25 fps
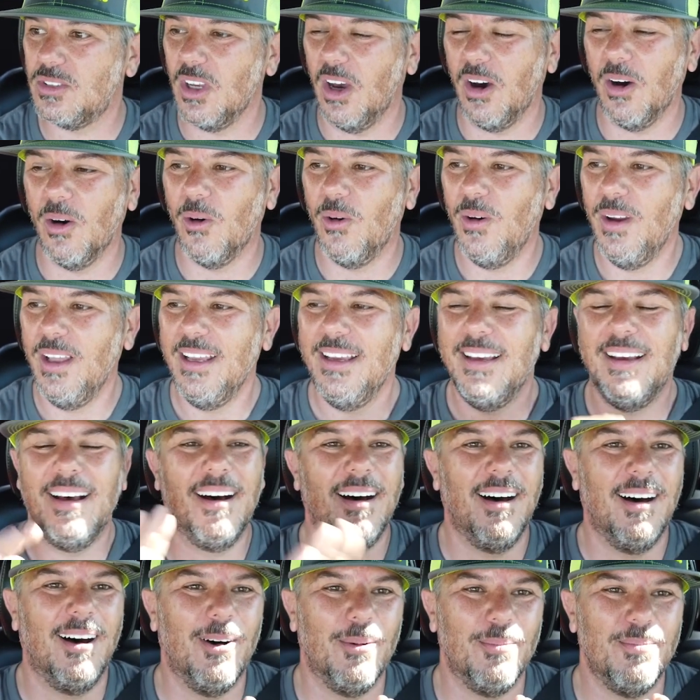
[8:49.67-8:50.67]
So
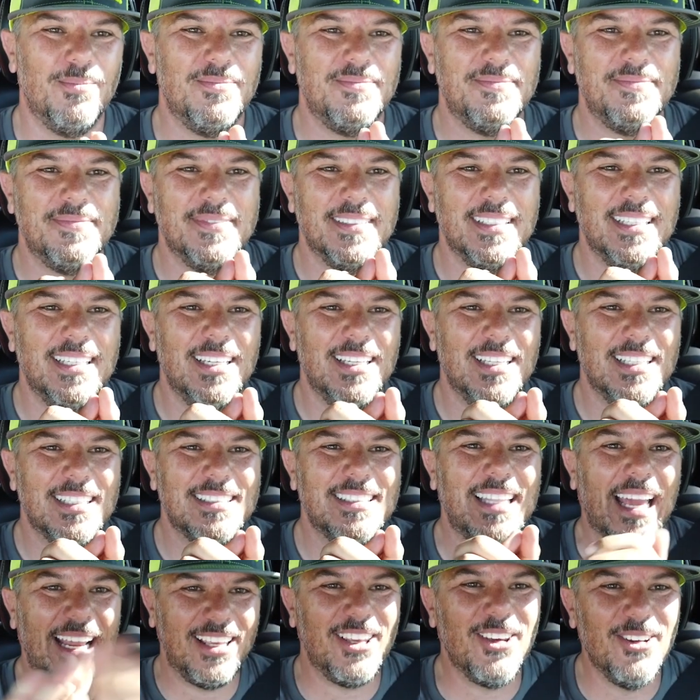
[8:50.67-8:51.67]

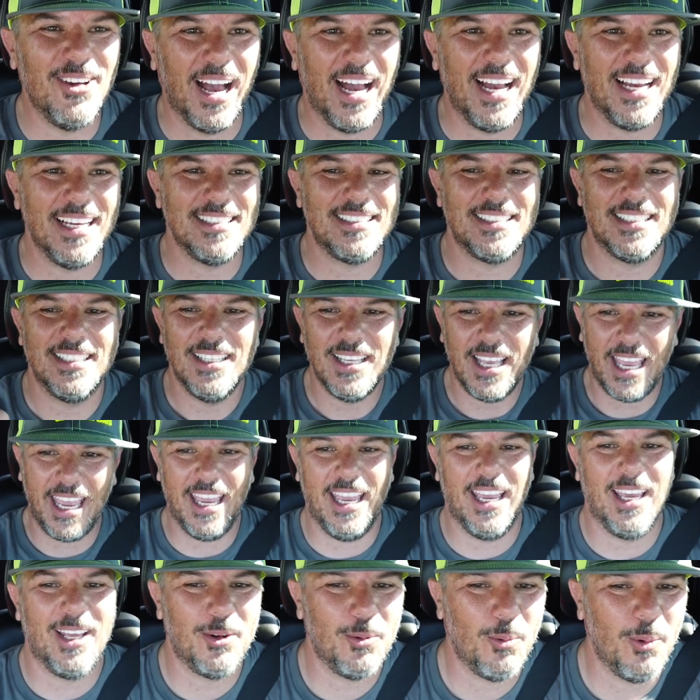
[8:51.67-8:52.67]
thank you guys,
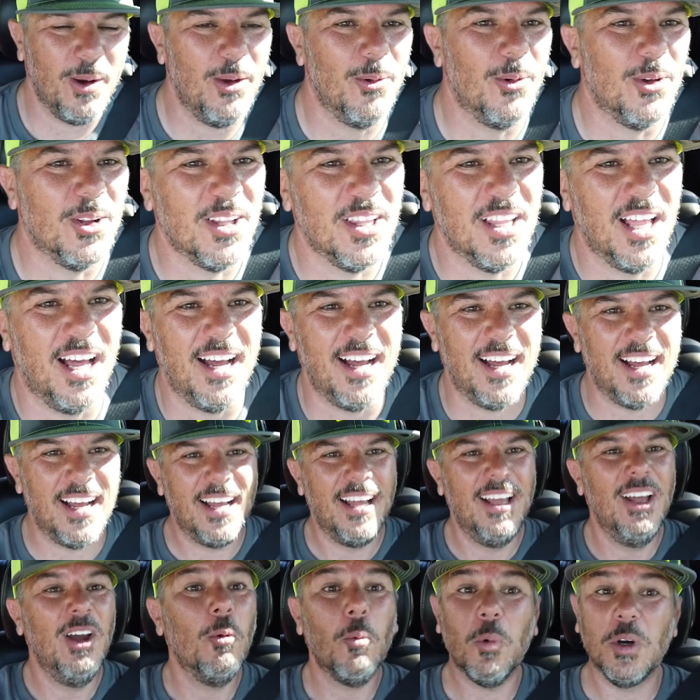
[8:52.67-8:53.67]
and
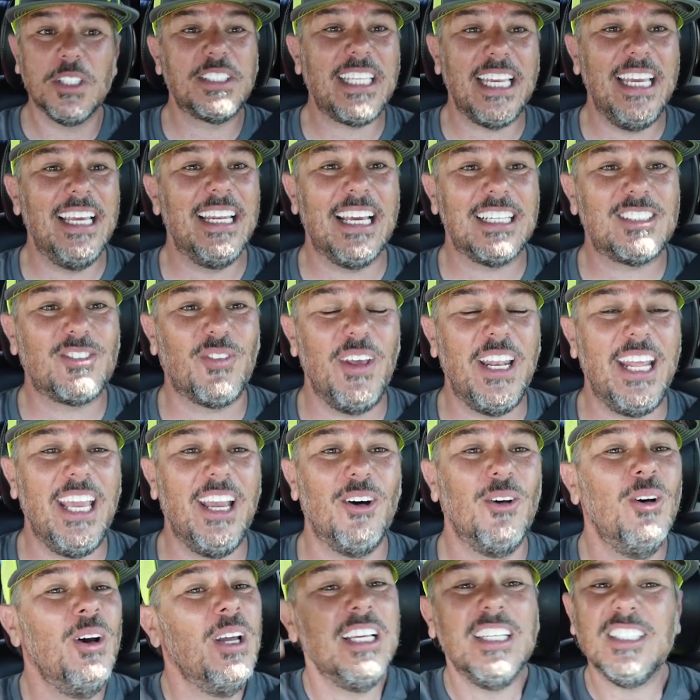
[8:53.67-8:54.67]
we'll see you next
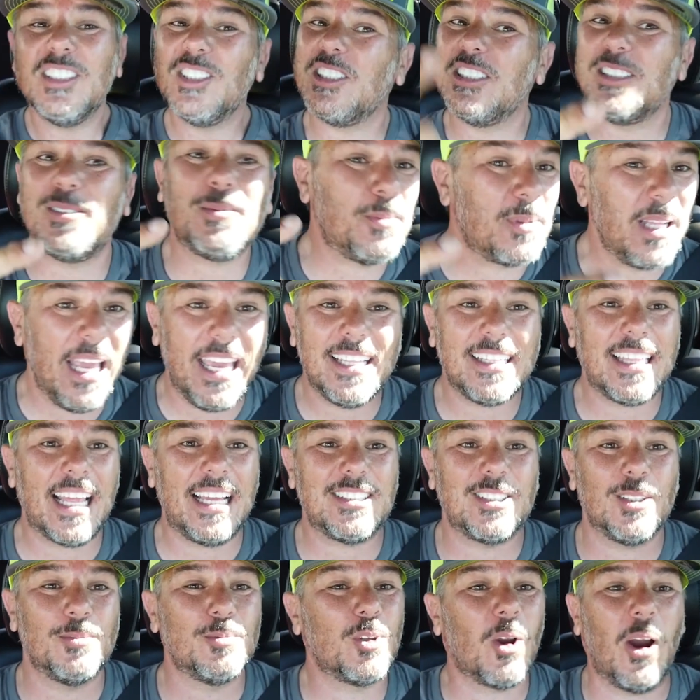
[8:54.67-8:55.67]
video. Hit
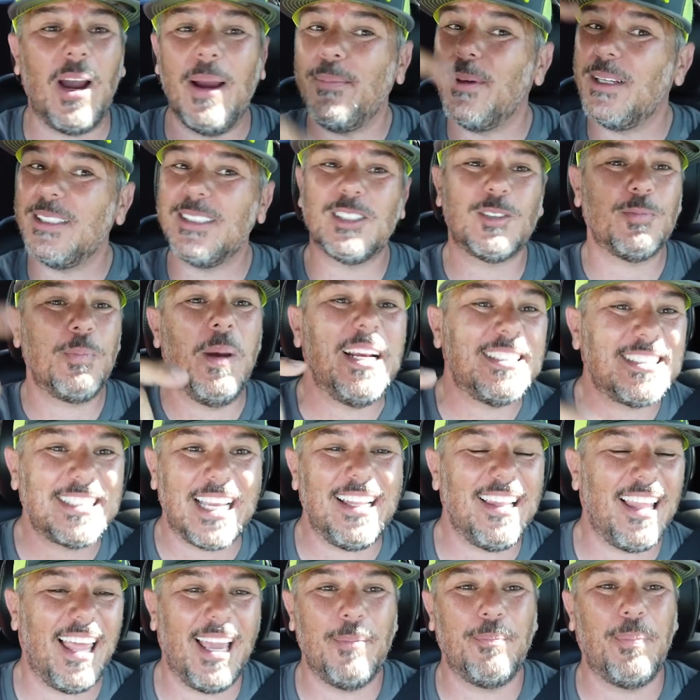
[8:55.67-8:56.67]
that subscribe button, smash
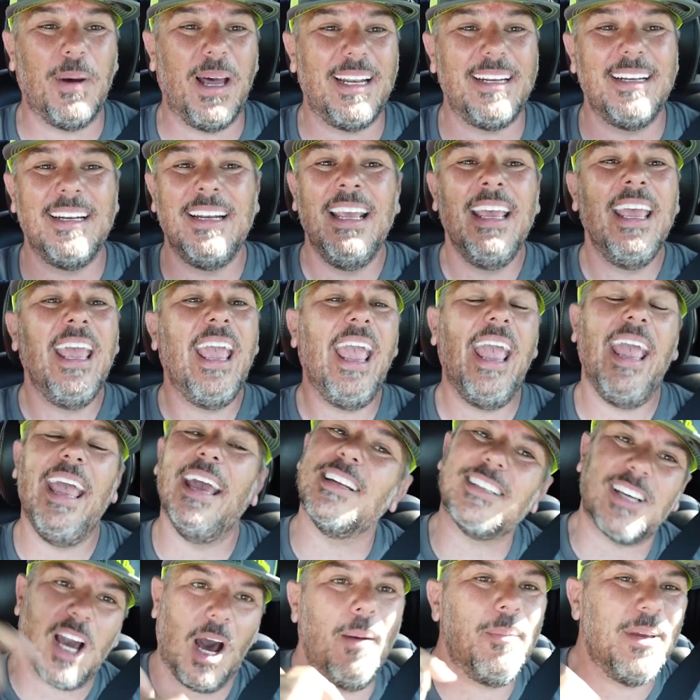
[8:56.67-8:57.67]
that like button,
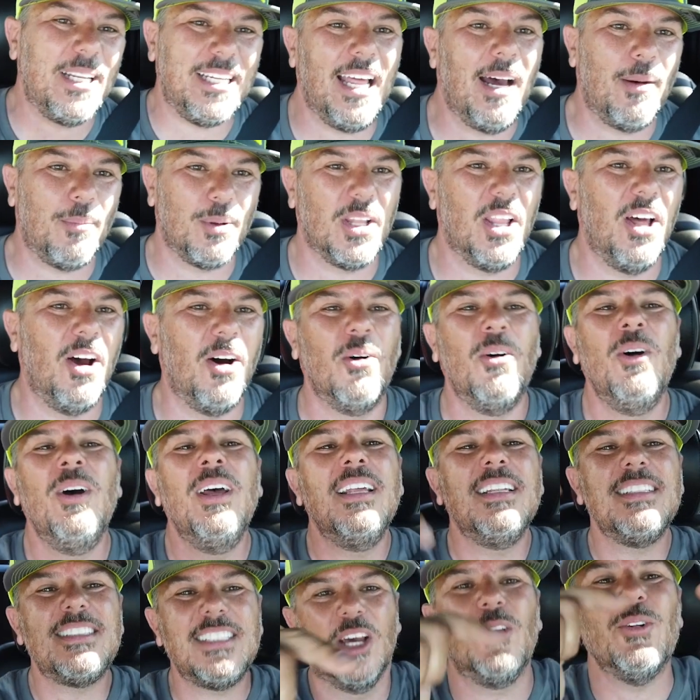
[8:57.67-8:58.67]
and comment down below.
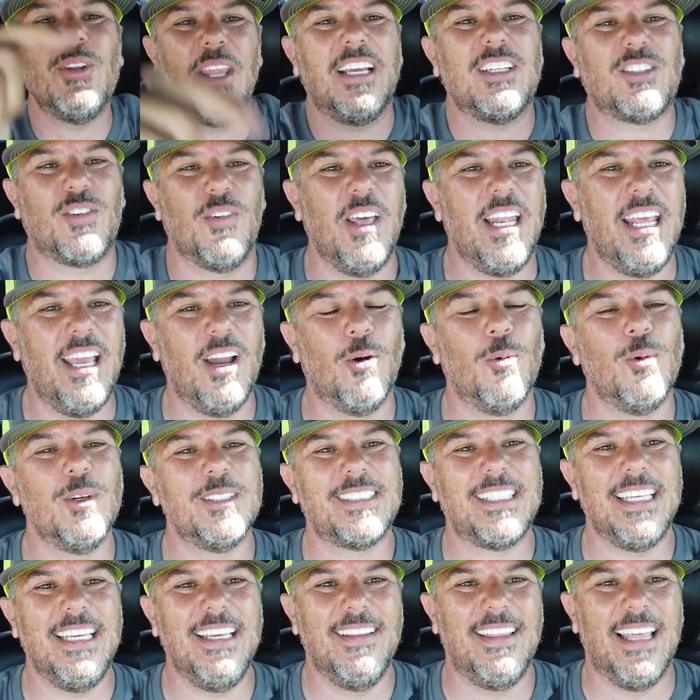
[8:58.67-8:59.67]
Till next video, we'll
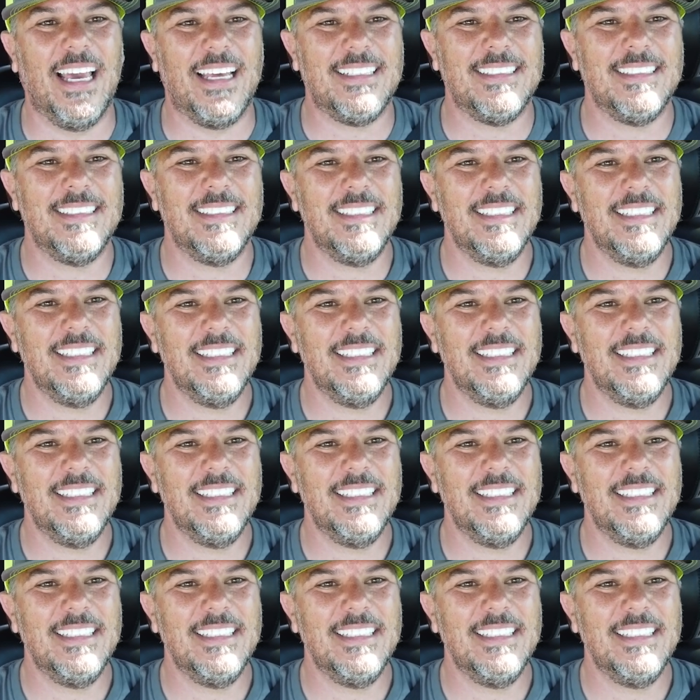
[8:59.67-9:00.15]
see you then.